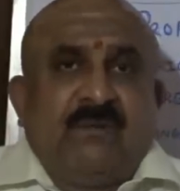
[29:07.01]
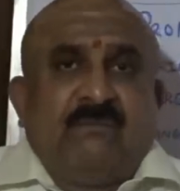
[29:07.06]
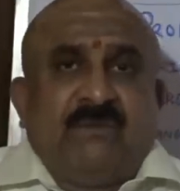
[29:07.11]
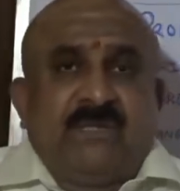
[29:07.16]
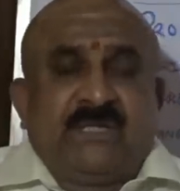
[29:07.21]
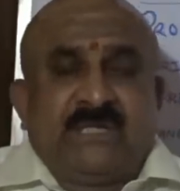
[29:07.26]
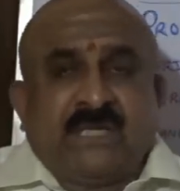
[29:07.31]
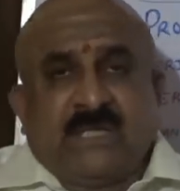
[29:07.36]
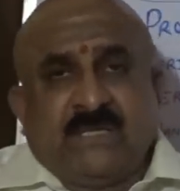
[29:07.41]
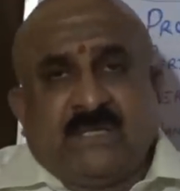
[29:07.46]

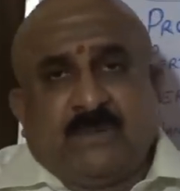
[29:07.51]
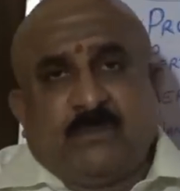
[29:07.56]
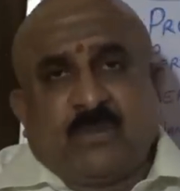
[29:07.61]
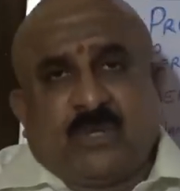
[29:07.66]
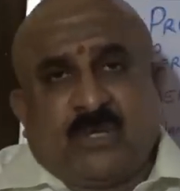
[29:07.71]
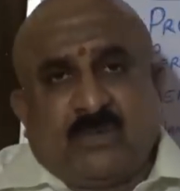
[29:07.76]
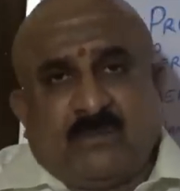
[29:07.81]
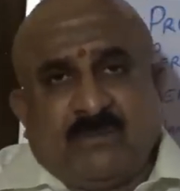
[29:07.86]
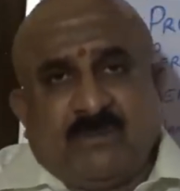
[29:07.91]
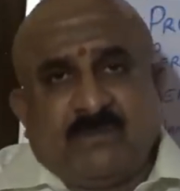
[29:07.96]
Which are the
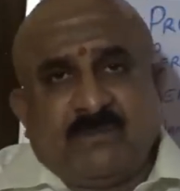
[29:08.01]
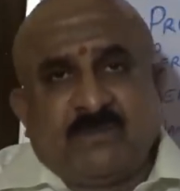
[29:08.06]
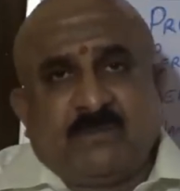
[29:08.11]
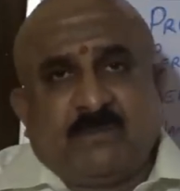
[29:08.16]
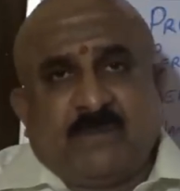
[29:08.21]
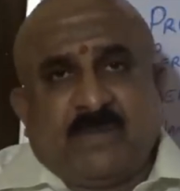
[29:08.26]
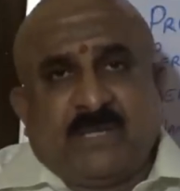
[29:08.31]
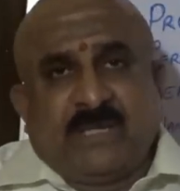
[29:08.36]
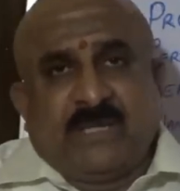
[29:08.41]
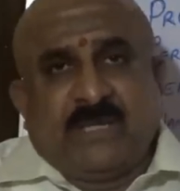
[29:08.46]
problems
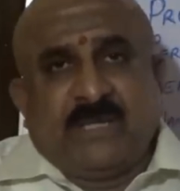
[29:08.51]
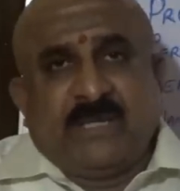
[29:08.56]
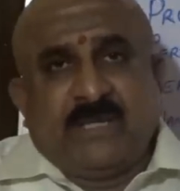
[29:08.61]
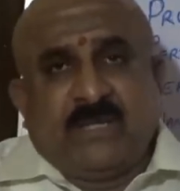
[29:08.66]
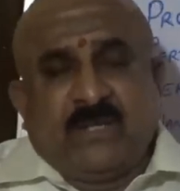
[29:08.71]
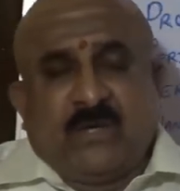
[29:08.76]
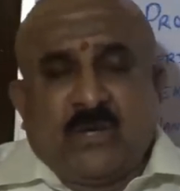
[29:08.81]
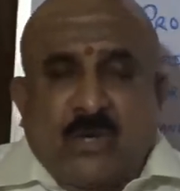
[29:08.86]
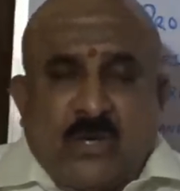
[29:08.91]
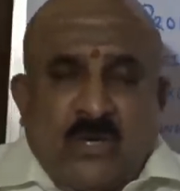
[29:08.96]

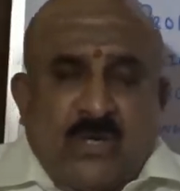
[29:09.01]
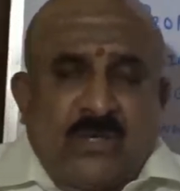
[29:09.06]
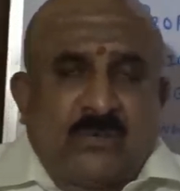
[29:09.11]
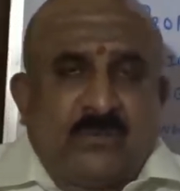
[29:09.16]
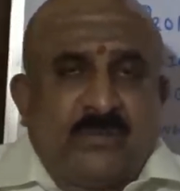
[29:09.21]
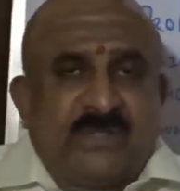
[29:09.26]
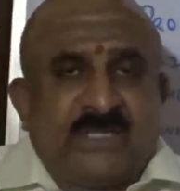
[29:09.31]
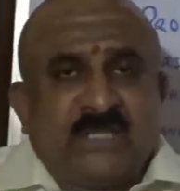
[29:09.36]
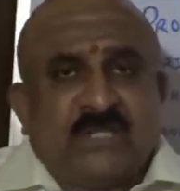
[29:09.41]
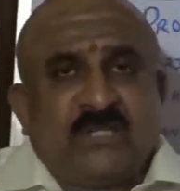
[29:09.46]
pertaining,
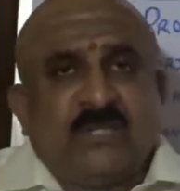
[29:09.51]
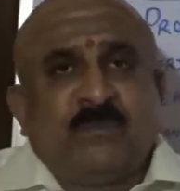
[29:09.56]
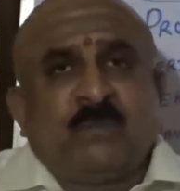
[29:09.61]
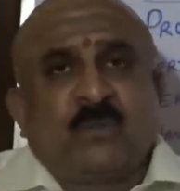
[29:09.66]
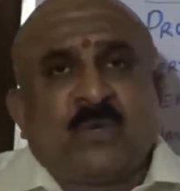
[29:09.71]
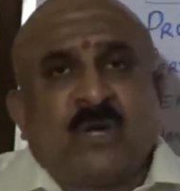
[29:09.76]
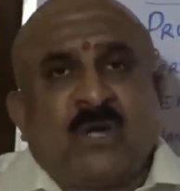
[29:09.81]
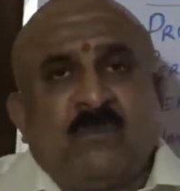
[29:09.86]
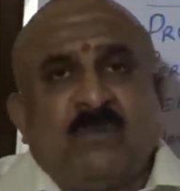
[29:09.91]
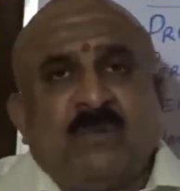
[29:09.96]
or which are the
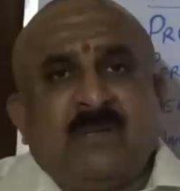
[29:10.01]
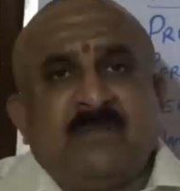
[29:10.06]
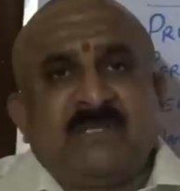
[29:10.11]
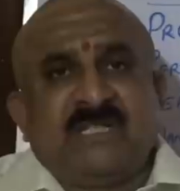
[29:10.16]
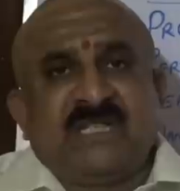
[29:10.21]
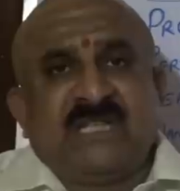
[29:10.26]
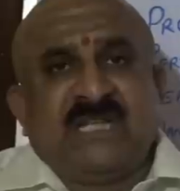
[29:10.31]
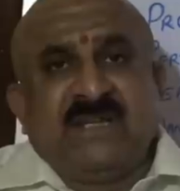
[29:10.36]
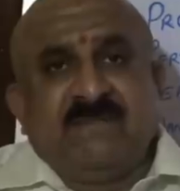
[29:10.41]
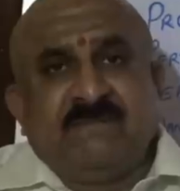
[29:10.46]

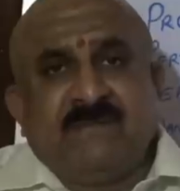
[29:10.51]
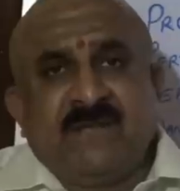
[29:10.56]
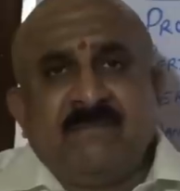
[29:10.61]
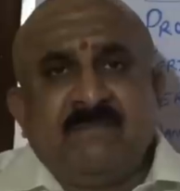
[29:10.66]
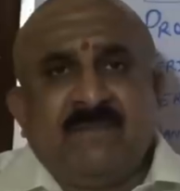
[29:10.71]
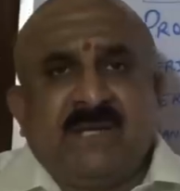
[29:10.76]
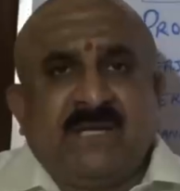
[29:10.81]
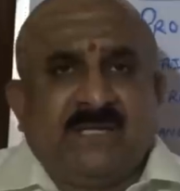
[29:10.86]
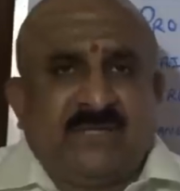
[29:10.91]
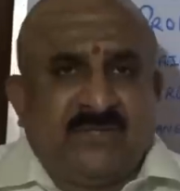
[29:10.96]
problems
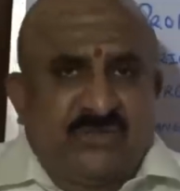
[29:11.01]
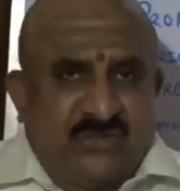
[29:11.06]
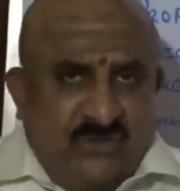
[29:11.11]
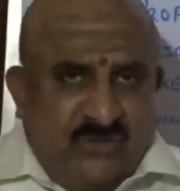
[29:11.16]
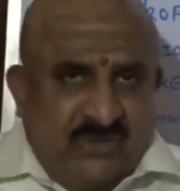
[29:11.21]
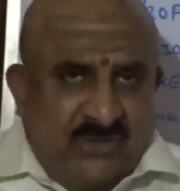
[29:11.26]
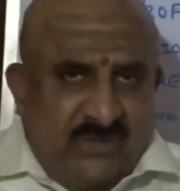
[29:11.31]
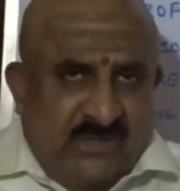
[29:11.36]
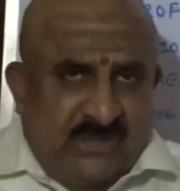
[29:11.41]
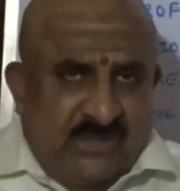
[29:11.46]
given by the
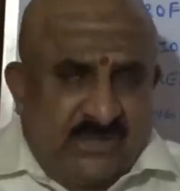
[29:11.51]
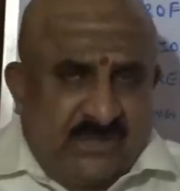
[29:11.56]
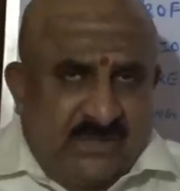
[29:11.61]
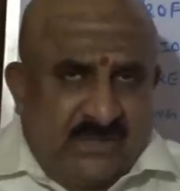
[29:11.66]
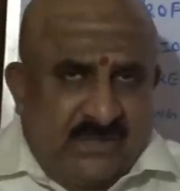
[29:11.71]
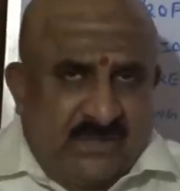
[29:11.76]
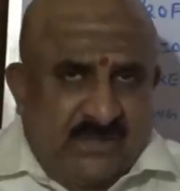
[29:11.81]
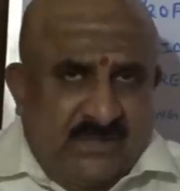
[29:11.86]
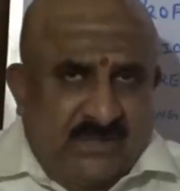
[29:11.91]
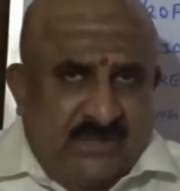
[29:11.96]
children?